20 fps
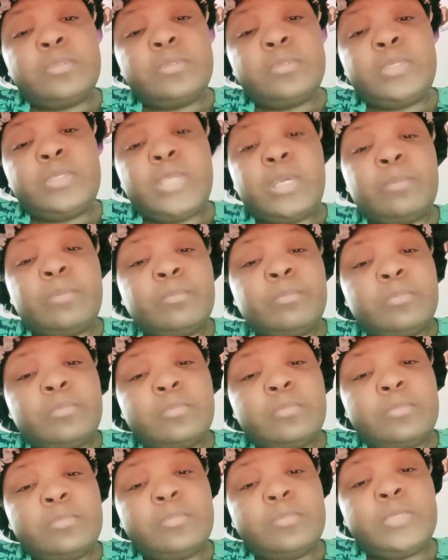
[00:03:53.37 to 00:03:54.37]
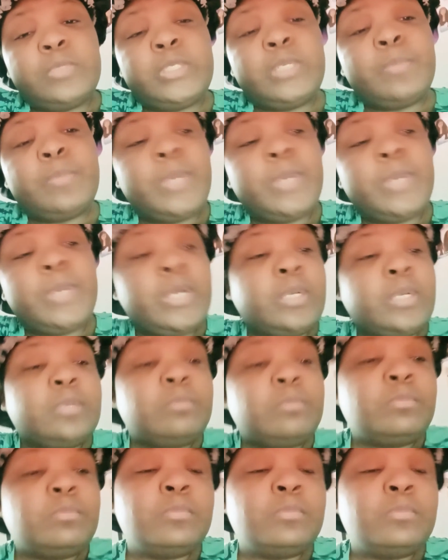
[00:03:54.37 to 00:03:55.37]
yeah. They get mad
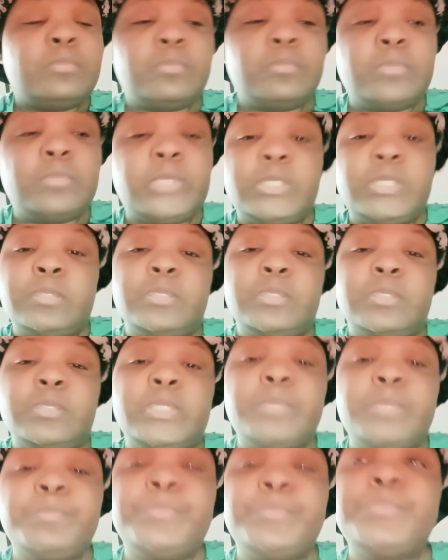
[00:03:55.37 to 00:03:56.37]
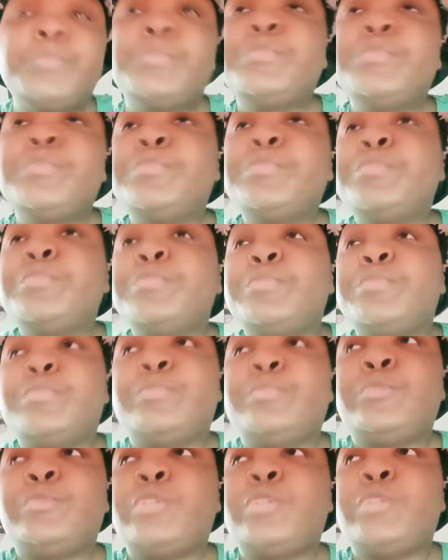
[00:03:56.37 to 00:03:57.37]
easily.
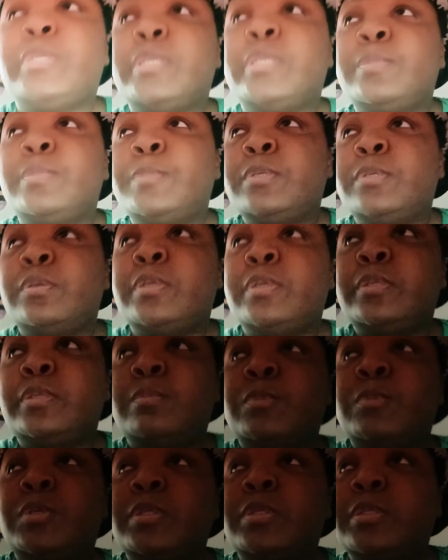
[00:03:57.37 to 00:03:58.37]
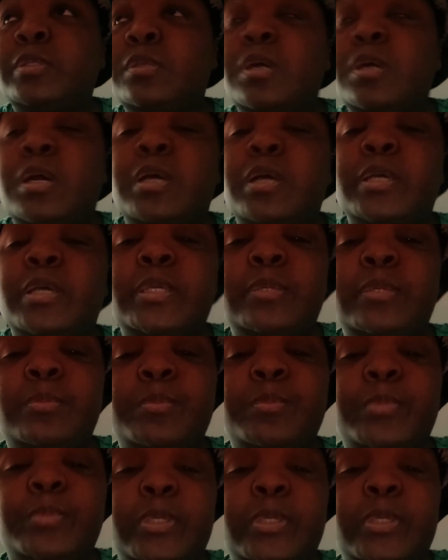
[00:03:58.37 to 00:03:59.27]
I'm trying not to be around them all the time,